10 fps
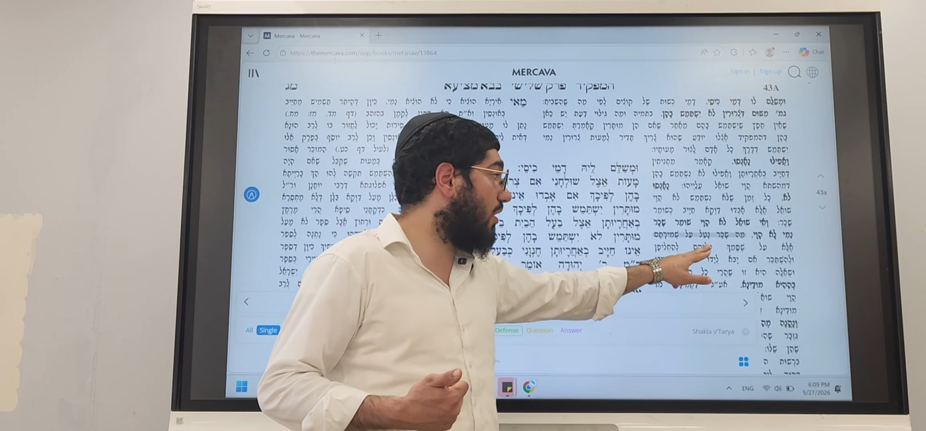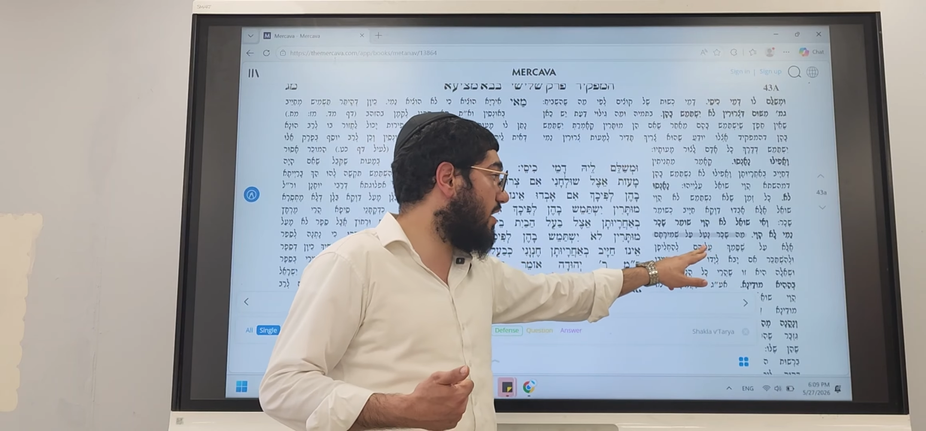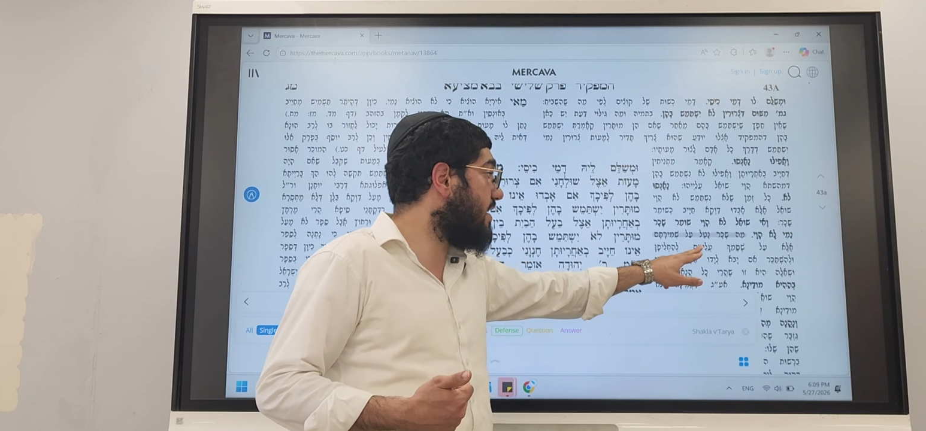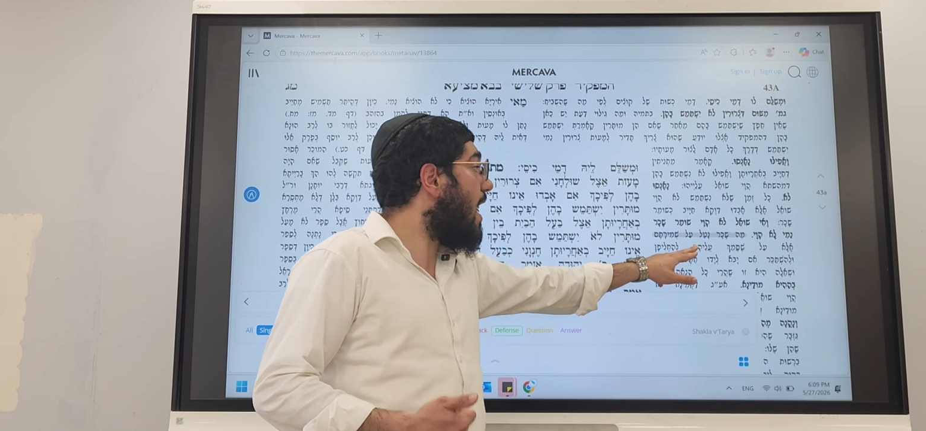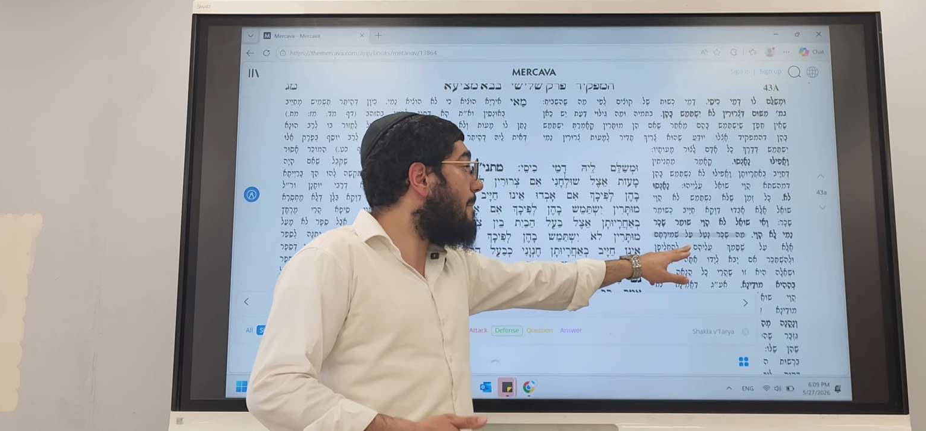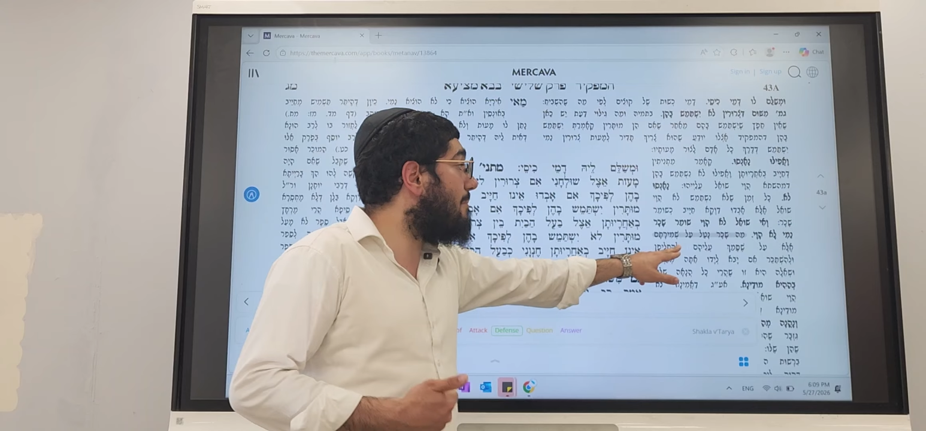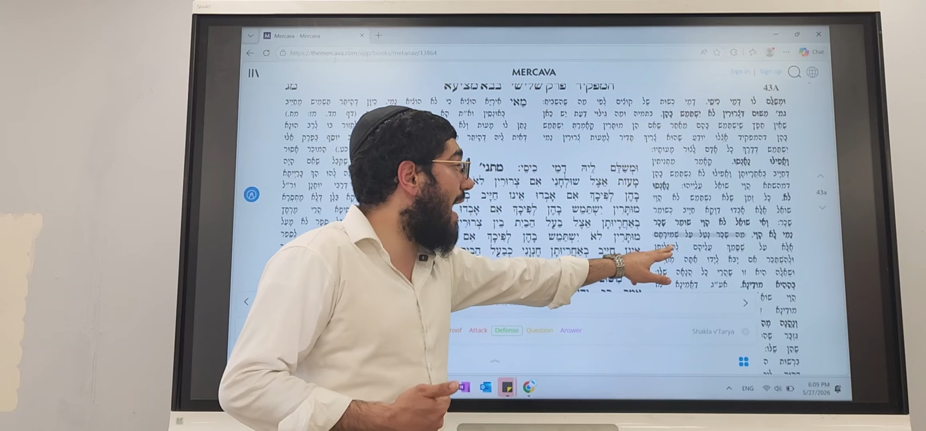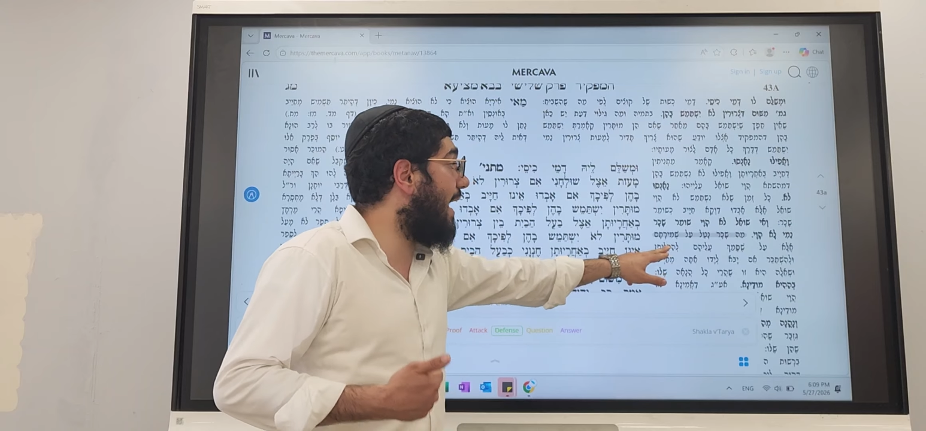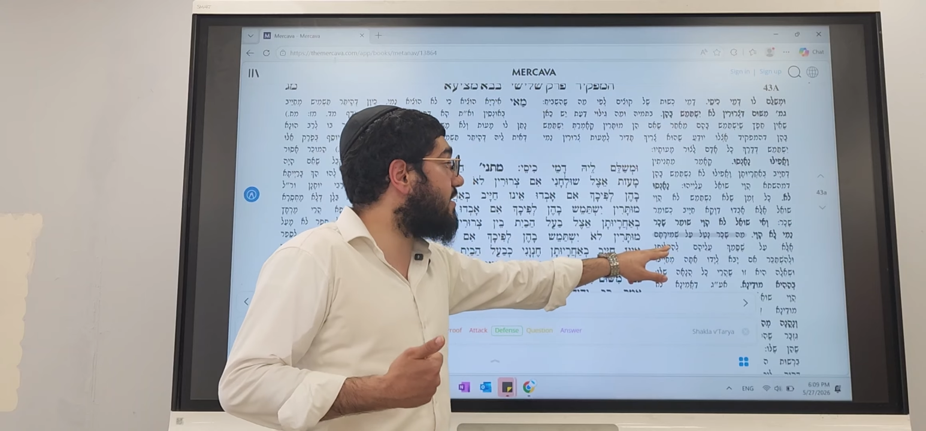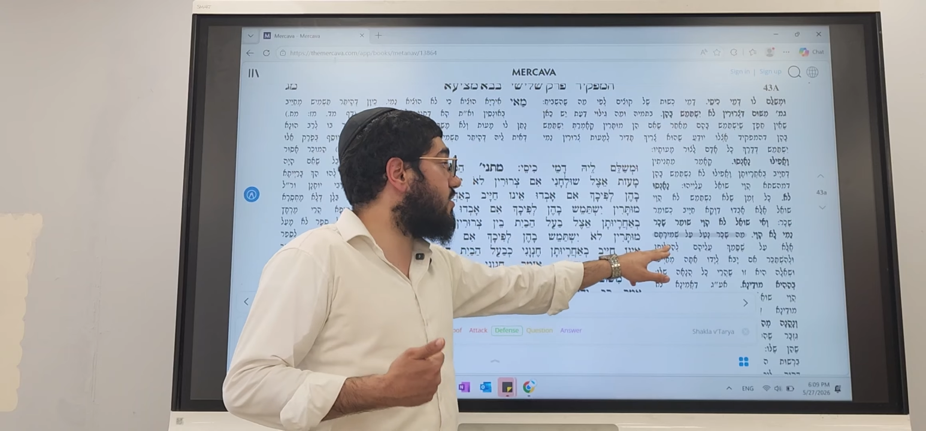Because
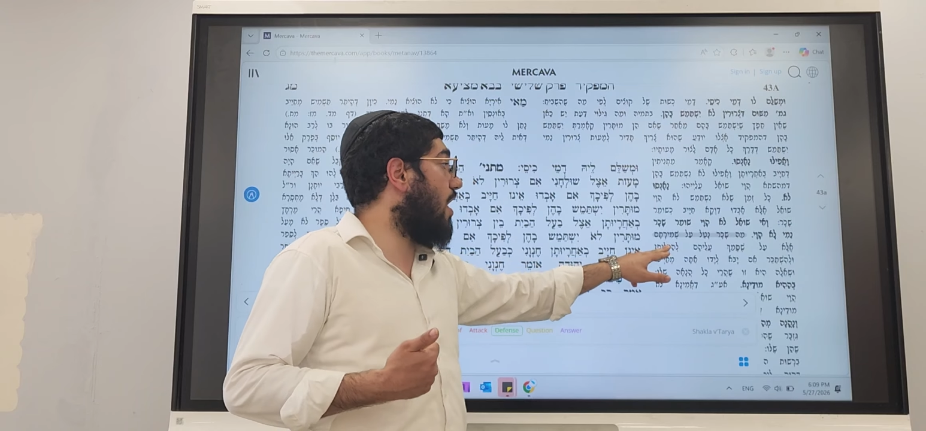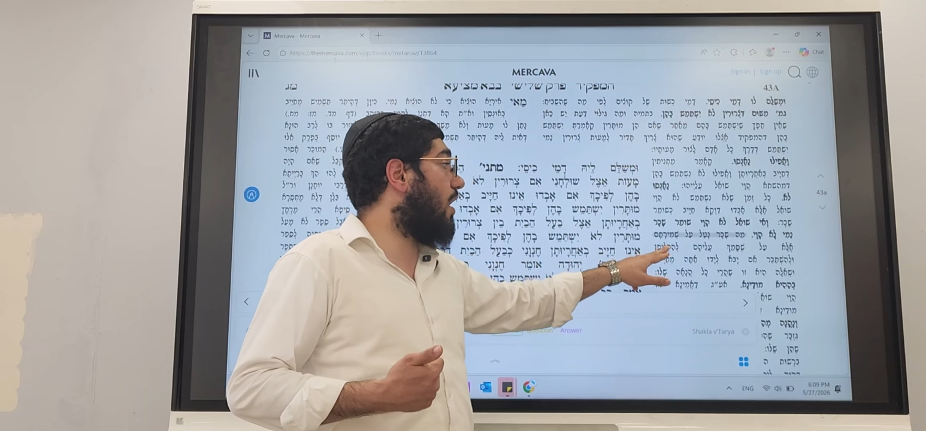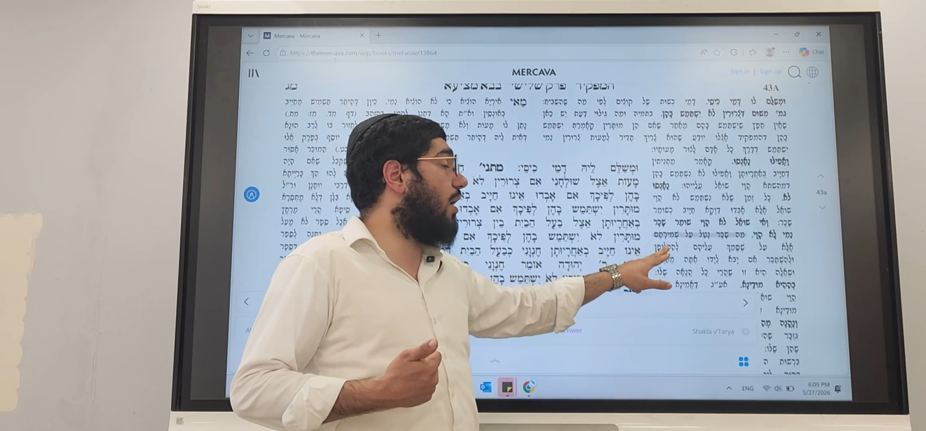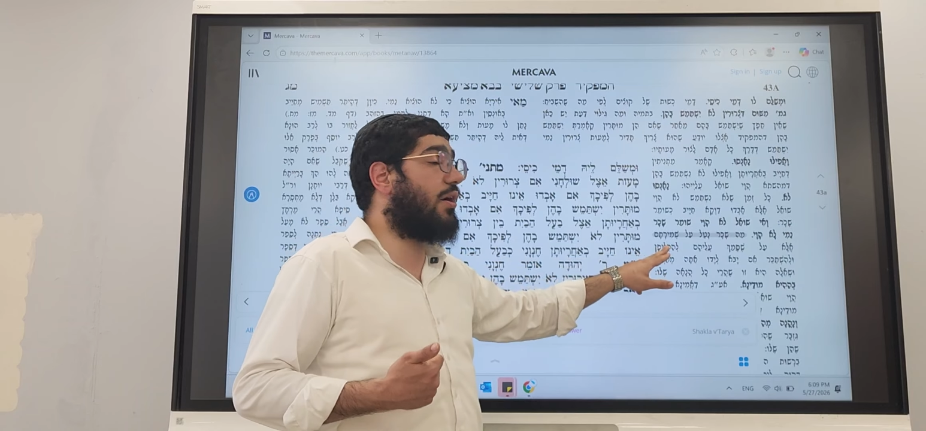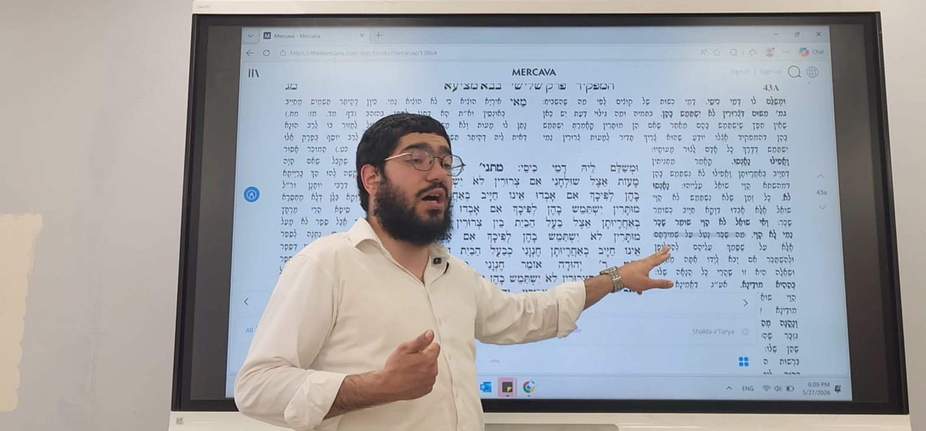ma Sachar